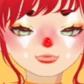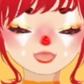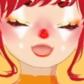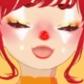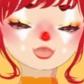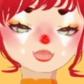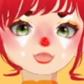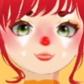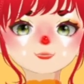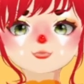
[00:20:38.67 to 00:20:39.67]

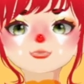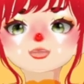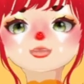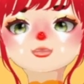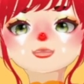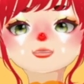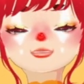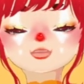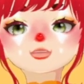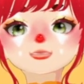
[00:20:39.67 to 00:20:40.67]
The tracking is
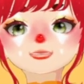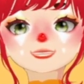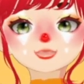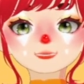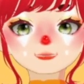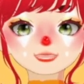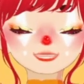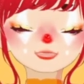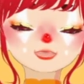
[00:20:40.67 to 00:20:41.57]
much more advanced there,